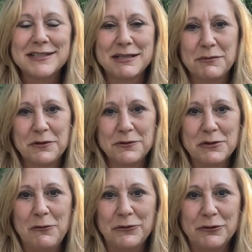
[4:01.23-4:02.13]
some of those
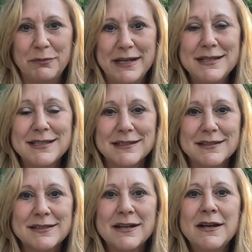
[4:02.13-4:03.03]
older
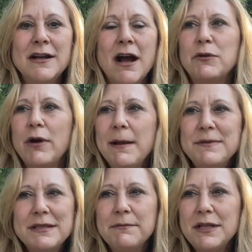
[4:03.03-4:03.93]
pieces. Grab
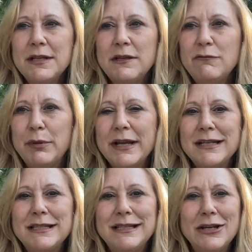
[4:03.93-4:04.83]
something that you
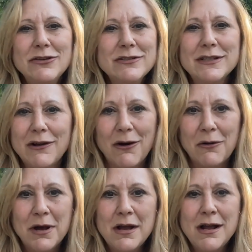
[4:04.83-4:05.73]
played years ago.